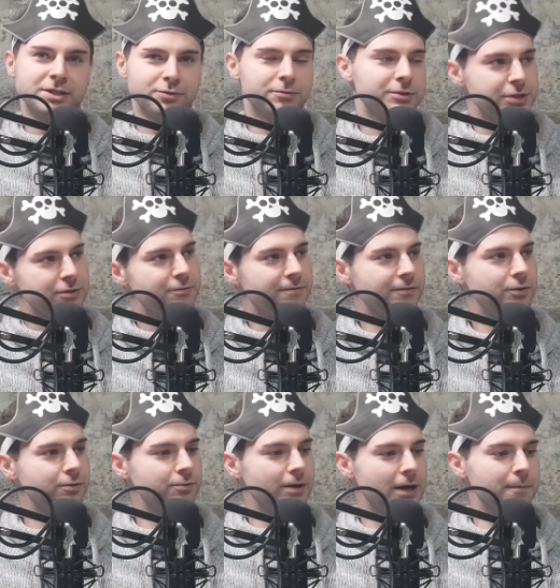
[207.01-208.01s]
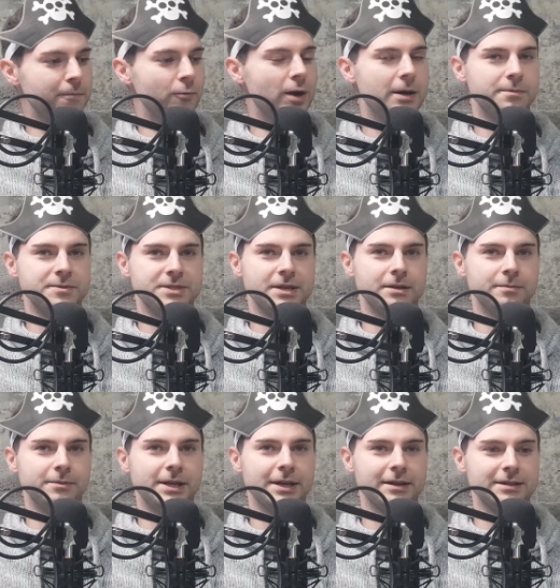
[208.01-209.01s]
do do a few um, rums, and
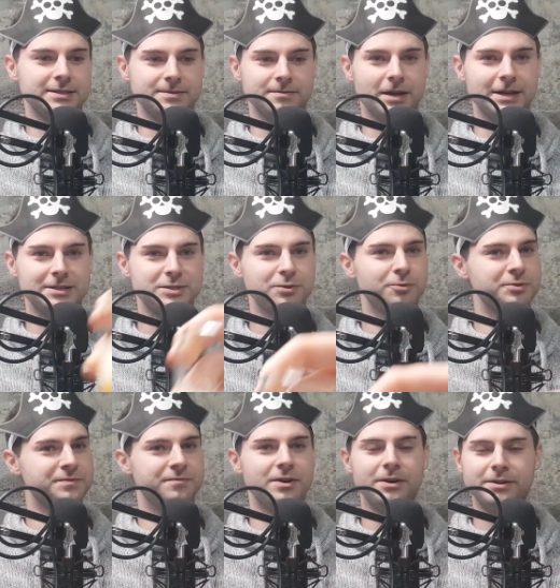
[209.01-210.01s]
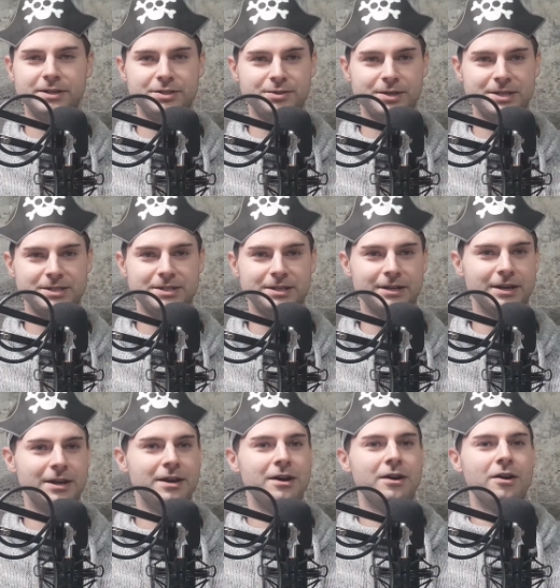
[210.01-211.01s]
I'm like, it's I just thought it was very interesting.
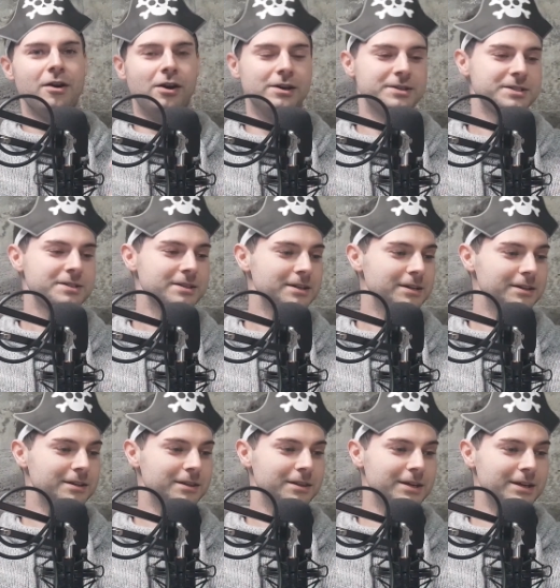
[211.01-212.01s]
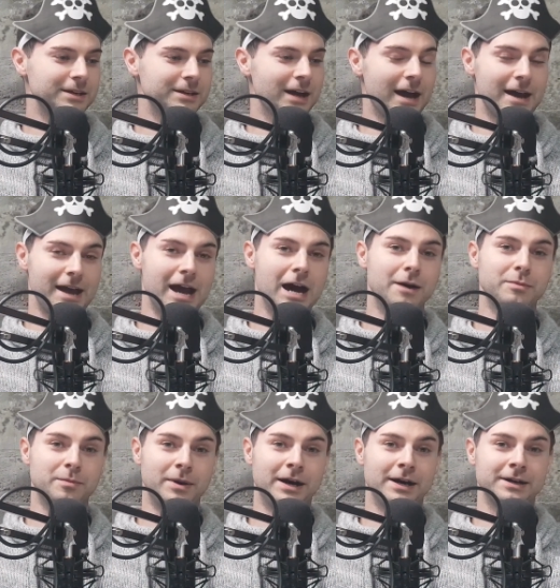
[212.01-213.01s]
Honestly, the
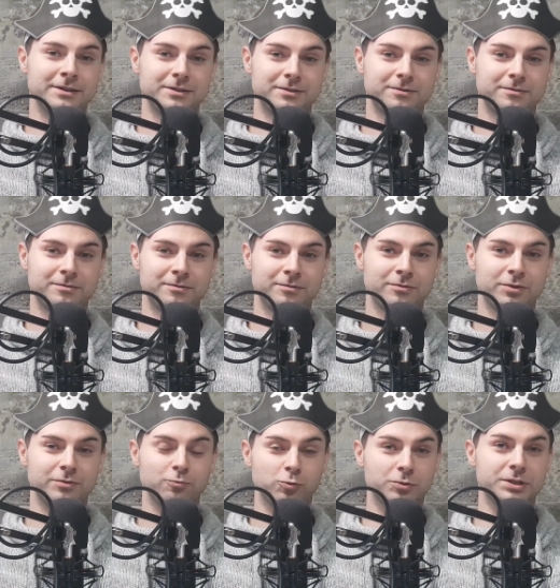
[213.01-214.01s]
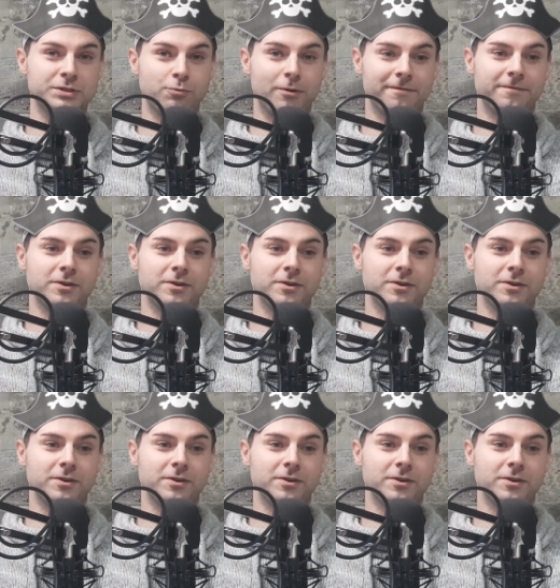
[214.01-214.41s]
album art is what